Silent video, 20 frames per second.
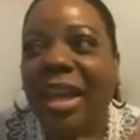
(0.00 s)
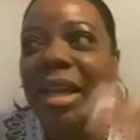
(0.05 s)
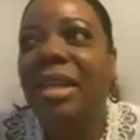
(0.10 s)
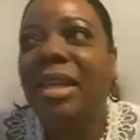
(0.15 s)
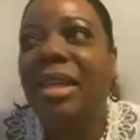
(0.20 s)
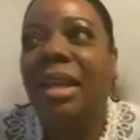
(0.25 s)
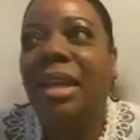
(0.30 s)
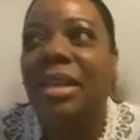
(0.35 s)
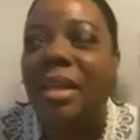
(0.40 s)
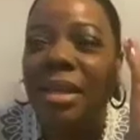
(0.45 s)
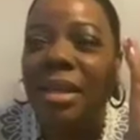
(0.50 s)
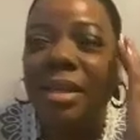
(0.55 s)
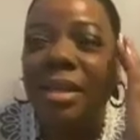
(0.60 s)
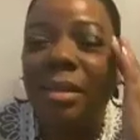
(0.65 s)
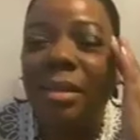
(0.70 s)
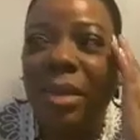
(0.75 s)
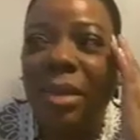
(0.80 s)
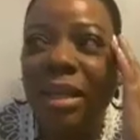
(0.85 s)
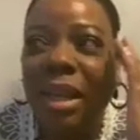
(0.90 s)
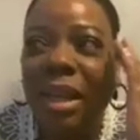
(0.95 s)
It
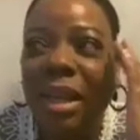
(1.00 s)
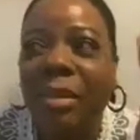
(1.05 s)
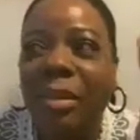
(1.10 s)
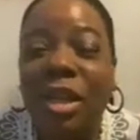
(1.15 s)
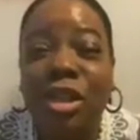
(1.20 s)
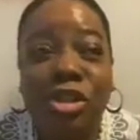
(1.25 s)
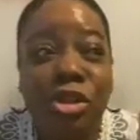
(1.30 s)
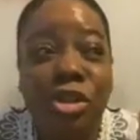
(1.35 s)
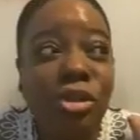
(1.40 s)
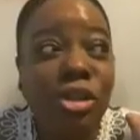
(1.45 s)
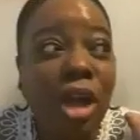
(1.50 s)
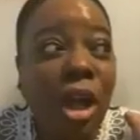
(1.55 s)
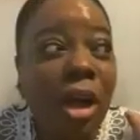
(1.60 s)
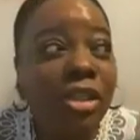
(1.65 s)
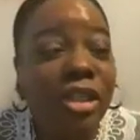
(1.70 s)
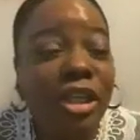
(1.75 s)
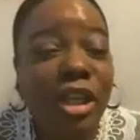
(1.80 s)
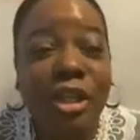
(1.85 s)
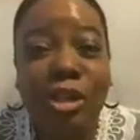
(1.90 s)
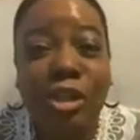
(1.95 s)
doesn't mean that because you're
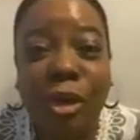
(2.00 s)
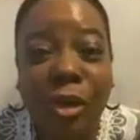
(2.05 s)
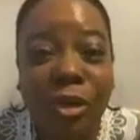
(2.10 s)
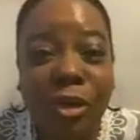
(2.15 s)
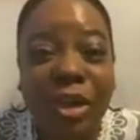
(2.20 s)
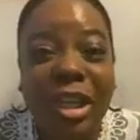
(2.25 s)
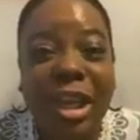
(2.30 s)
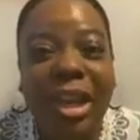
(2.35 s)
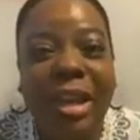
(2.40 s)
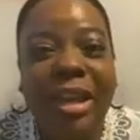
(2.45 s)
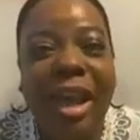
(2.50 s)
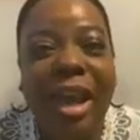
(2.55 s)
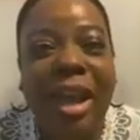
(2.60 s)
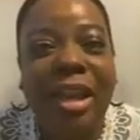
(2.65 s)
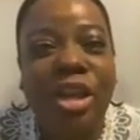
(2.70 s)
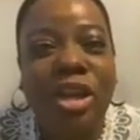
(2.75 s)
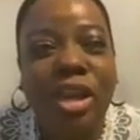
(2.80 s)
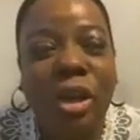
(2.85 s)
tossing and turning at night.